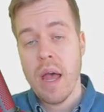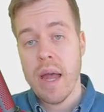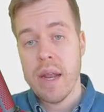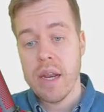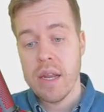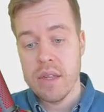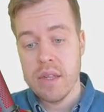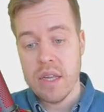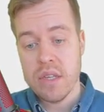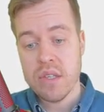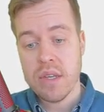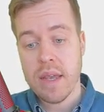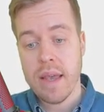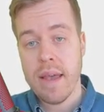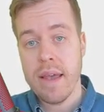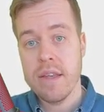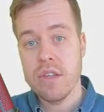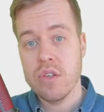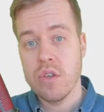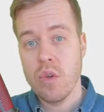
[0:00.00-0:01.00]
And in this
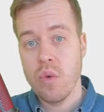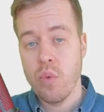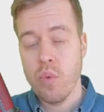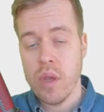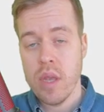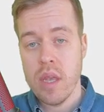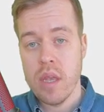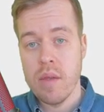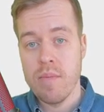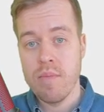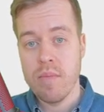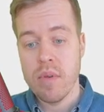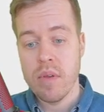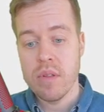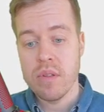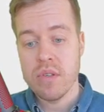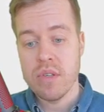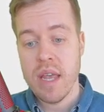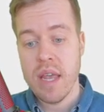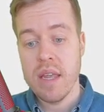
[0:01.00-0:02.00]
case, we
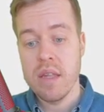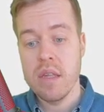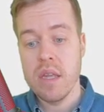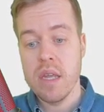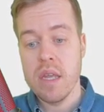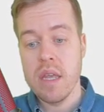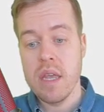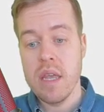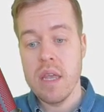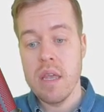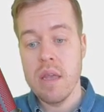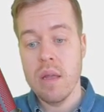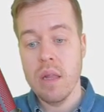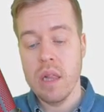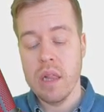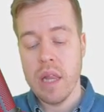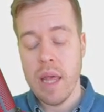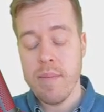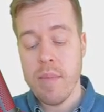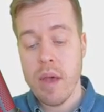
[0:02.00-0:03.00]
take the key
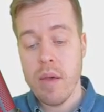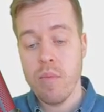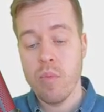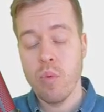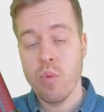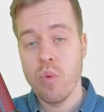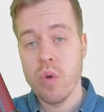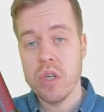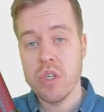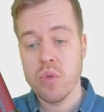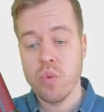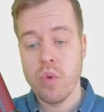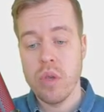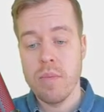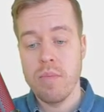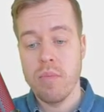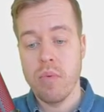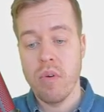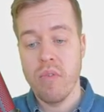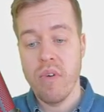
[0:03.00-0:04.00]
lemma, which
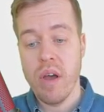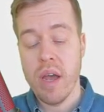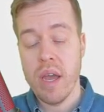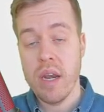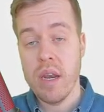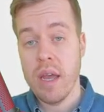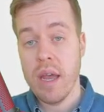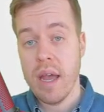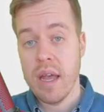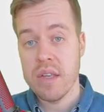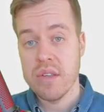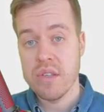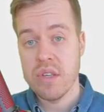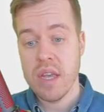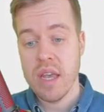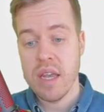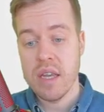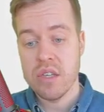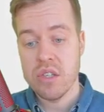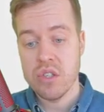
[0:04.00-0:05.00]
we provide as
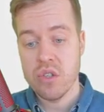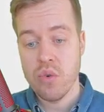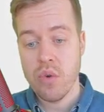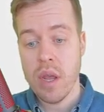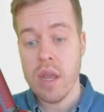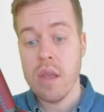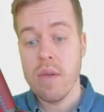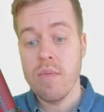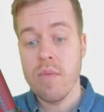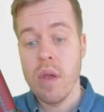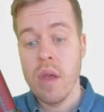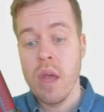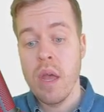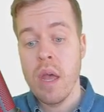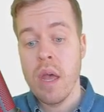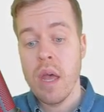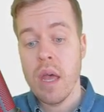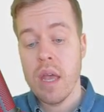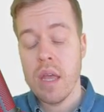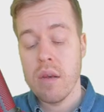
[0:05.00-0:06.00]
a string
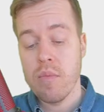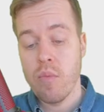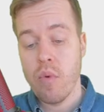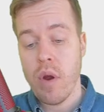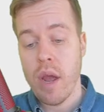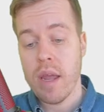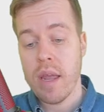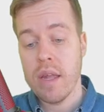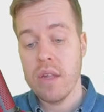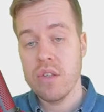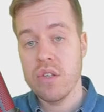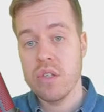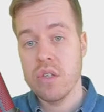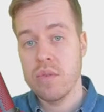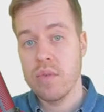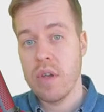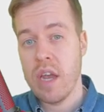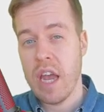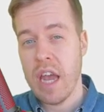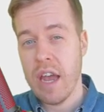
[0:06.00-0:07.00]
in
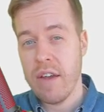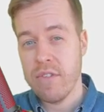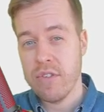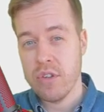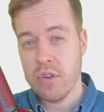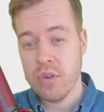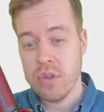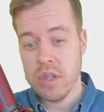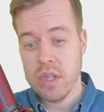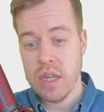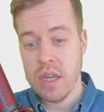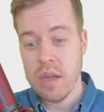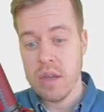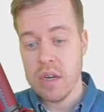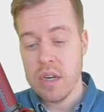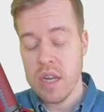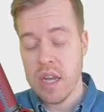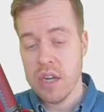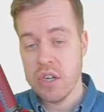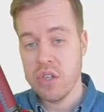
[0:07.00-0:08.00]
brackets after
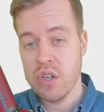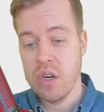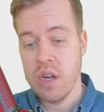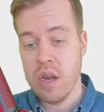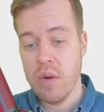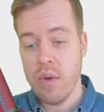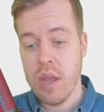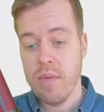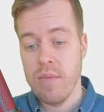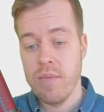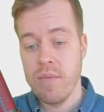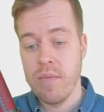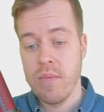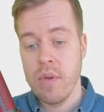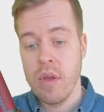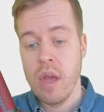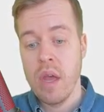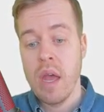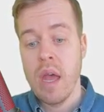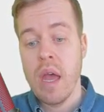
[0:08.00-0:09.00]
the dictionary,
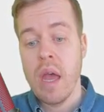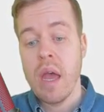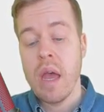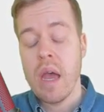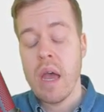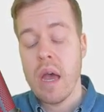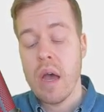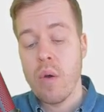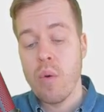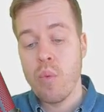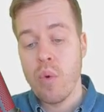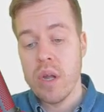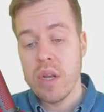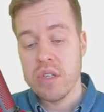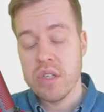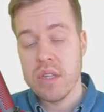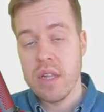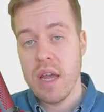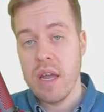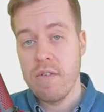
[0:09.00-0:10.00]

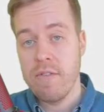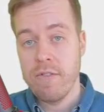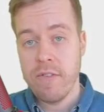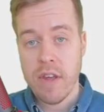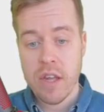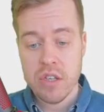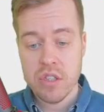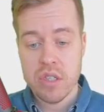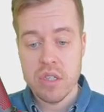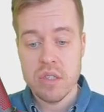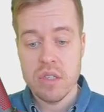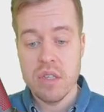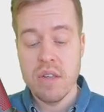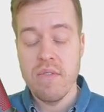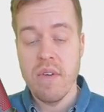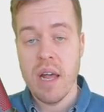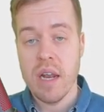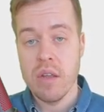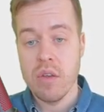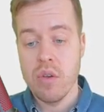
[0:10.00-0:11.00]
which then fetches the
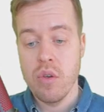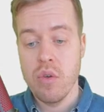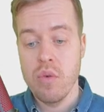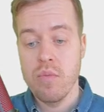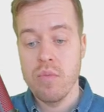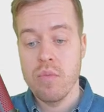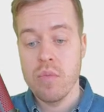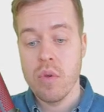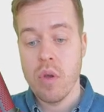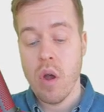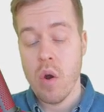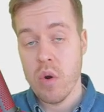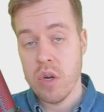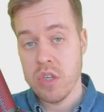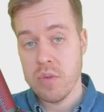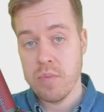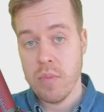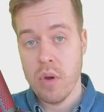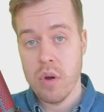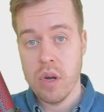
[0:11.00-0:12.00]
value
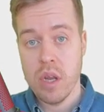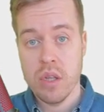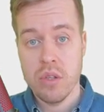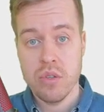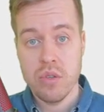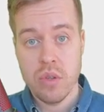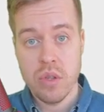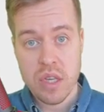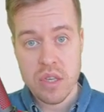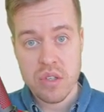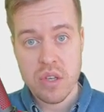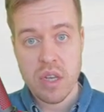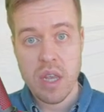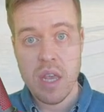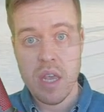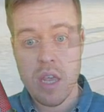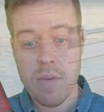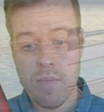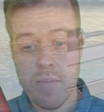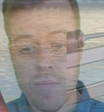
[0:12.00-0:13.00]
corresponding to this
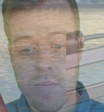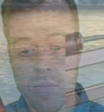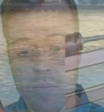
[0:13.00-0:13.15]
key.